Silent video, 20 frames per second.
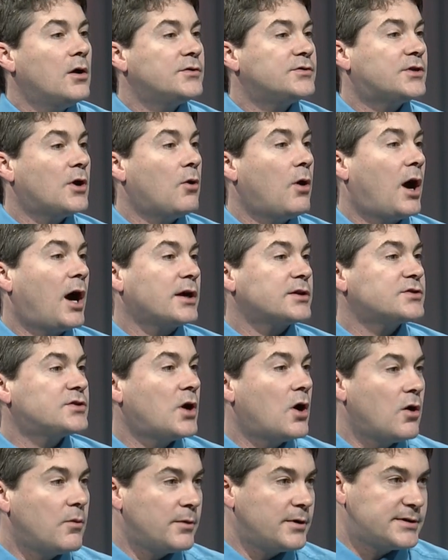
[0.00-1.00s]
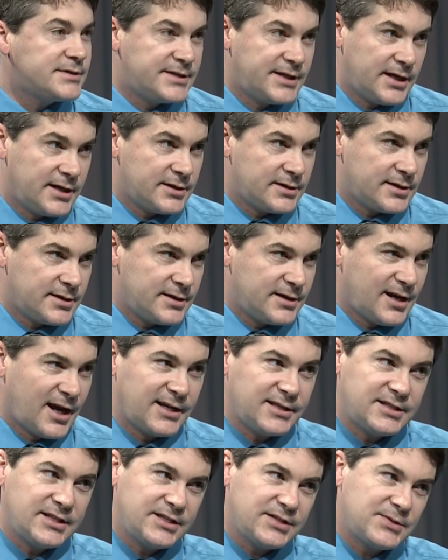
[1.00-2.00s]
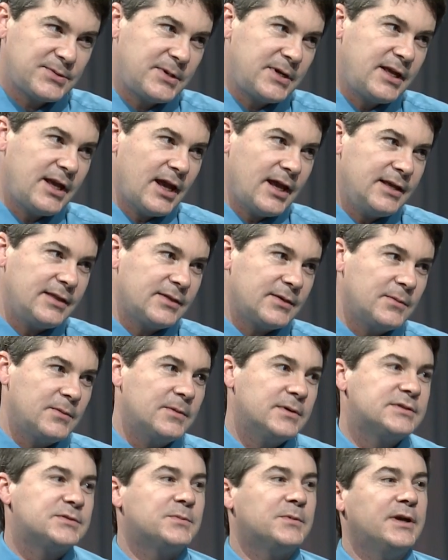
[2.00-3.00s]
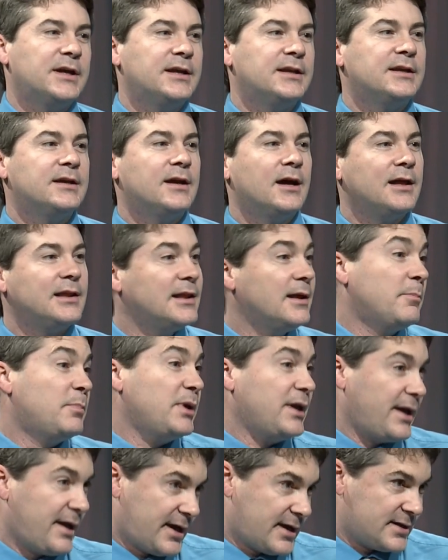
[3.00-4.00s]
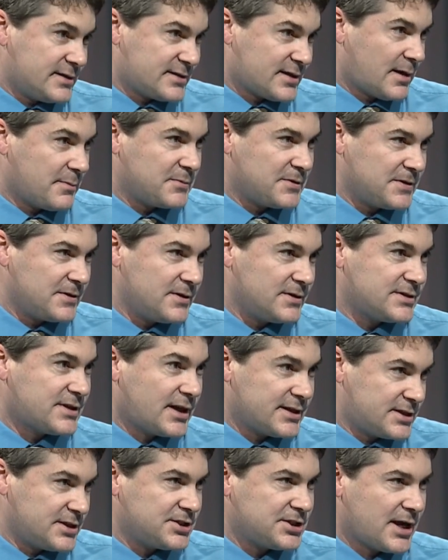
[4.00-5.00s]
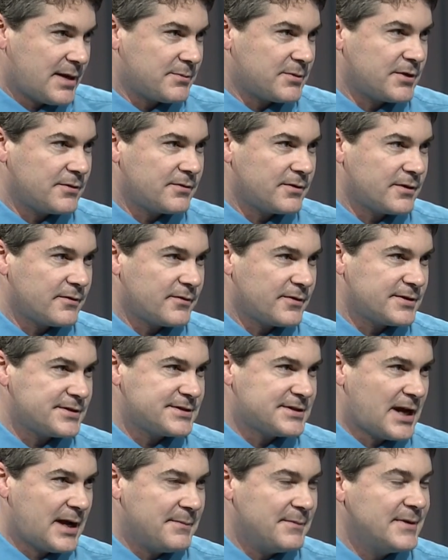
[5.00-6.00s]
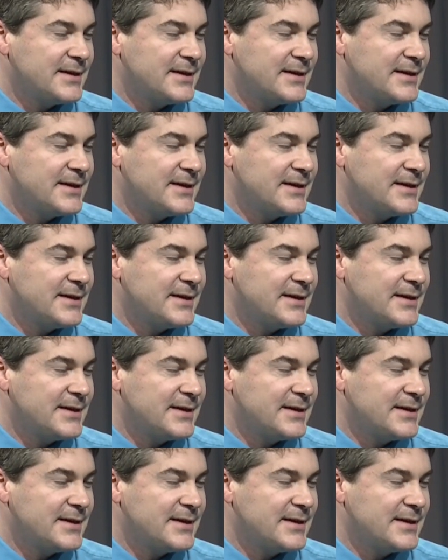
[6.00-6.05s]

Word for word: So October 10th, 1928 was when Olympia had a Zonta chapter for the first time.